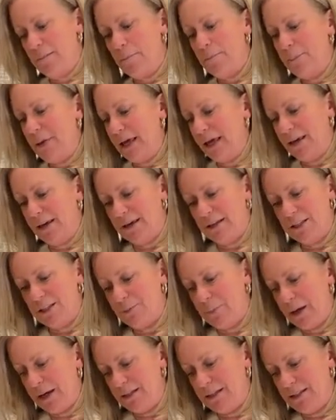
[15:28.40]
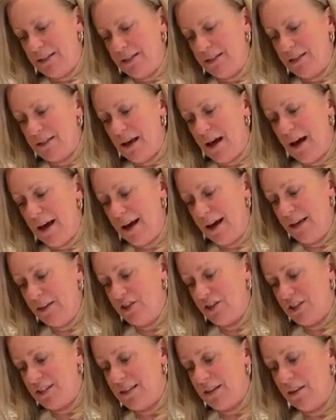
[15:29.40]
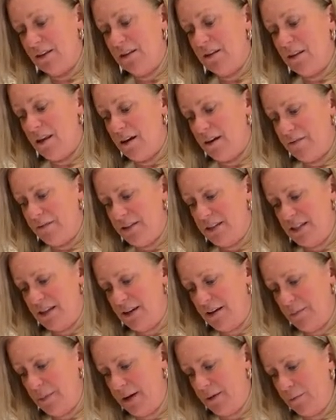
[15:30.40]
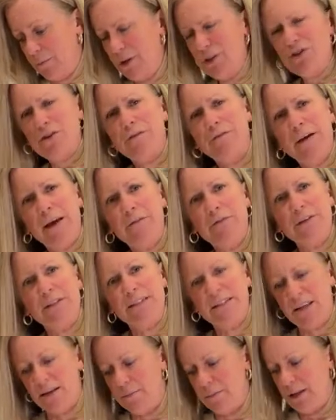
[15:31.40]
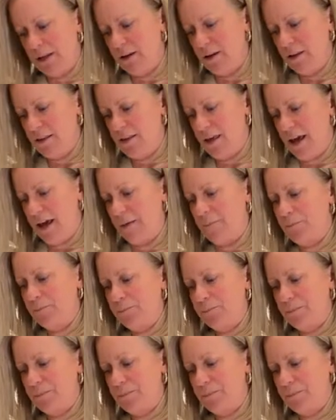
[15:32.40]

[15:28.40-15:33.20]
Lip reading: baking spices. I just love cinnamon. What's your favorite cinnamon thing?